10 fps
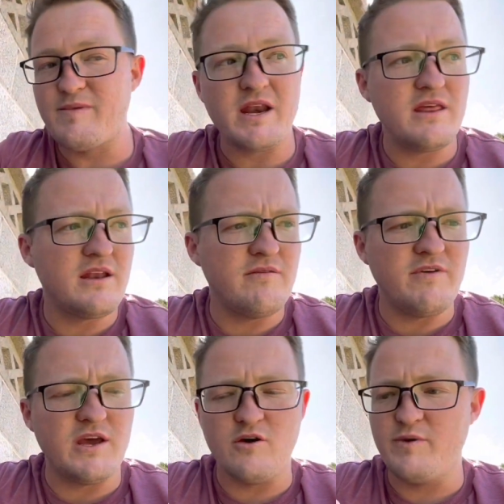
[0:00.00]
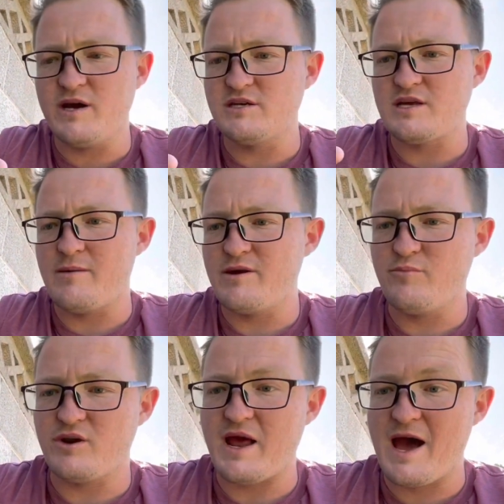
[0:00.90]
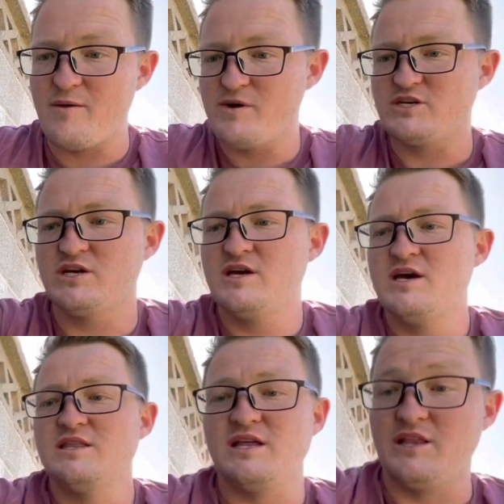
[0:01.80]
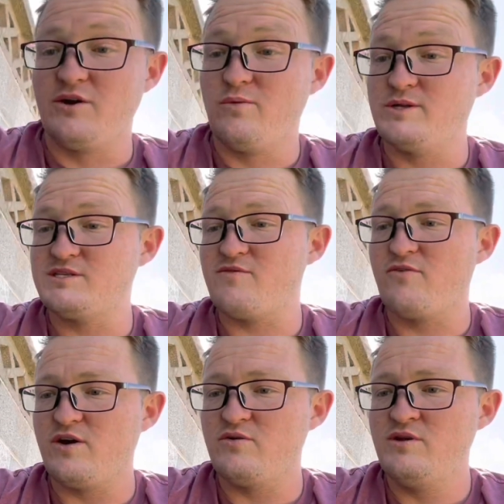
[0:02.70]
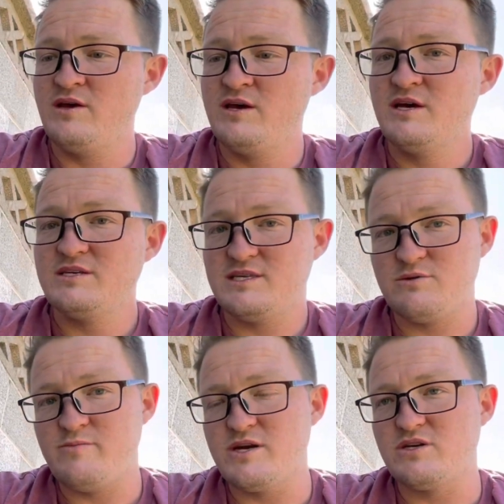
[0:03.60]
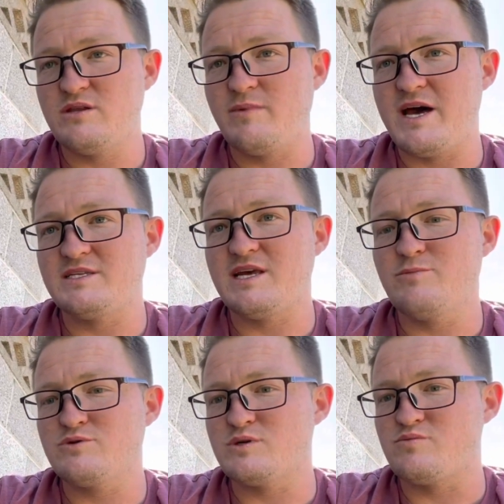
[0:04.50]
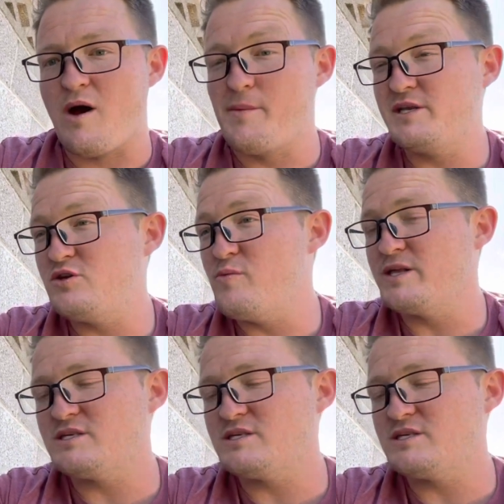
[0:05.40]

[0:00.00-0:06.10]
by to the end of the video because I'm gonna put how much the little ones have grown since we measured them last time, which was probably two months